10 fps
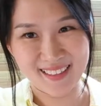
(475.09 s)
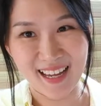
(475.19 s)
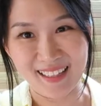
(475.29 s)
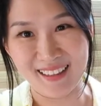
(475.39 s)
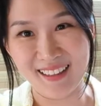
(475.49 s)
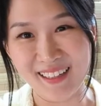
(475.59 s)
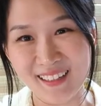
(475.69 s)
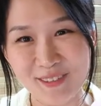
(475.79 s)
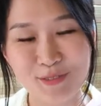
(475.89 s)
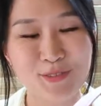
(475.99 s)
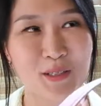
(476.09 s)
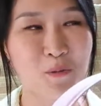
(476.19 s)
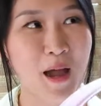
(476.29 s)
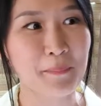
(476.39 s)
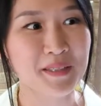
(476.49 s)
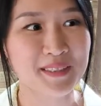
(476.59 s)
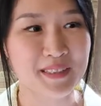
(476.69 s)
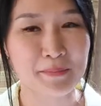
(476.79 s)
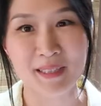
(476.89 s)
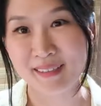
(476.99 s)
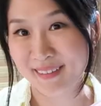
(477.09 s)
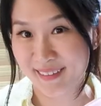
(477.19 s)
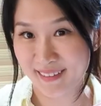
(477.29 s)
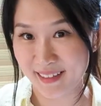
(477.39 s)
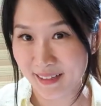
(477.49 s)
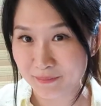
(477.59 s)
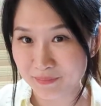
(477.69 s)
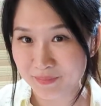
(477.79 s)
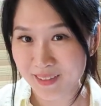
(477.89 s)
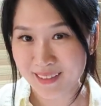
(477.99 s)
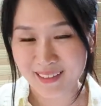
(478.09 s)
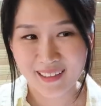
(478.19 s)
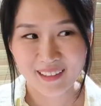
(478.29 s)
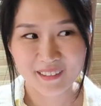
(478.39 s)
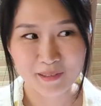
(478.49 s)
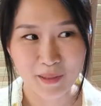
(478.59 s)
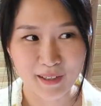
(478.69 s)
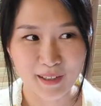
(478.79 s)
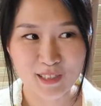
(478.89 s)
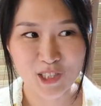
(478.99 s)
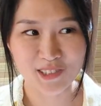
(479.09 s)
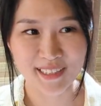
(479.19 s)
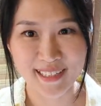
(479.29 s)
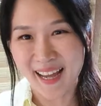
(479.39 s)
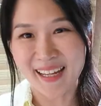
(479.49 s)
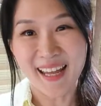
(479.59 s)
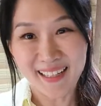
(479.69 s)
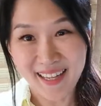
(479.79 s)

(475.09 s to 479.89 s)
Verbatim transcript: I love the Wapity, but it didn't come to my country. I like